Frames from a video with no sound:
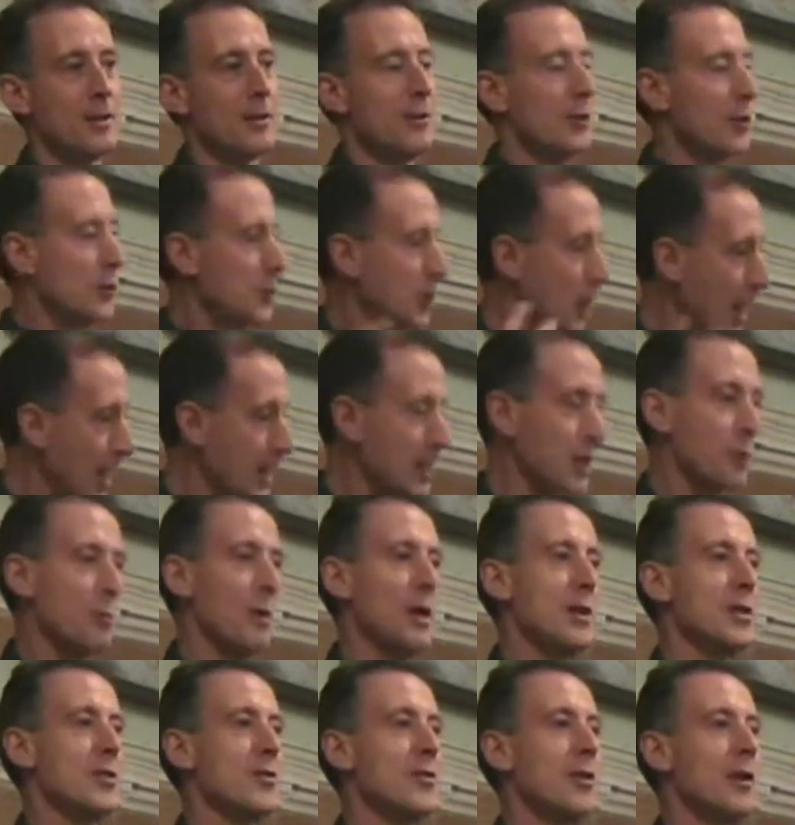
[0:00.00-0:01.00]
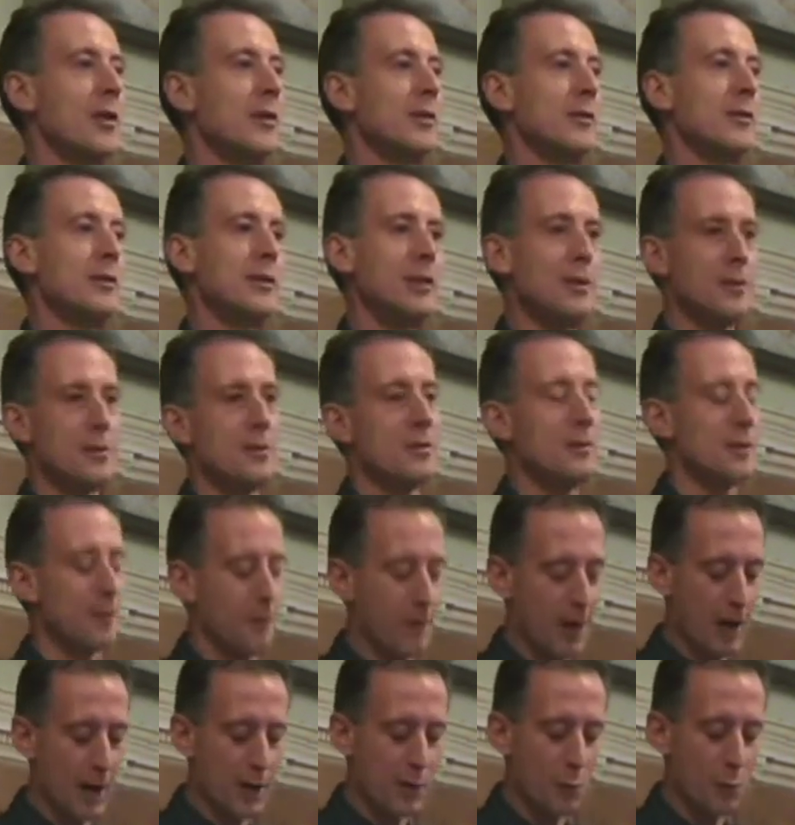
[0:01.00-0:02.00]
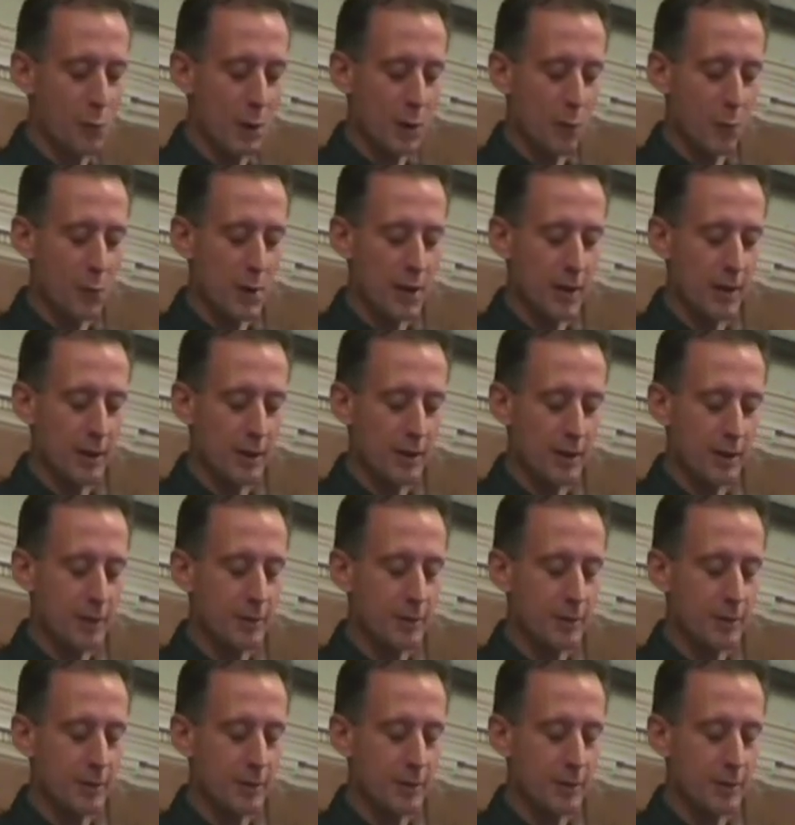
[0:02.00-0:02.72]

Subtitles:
United we're strong, divided we're weak.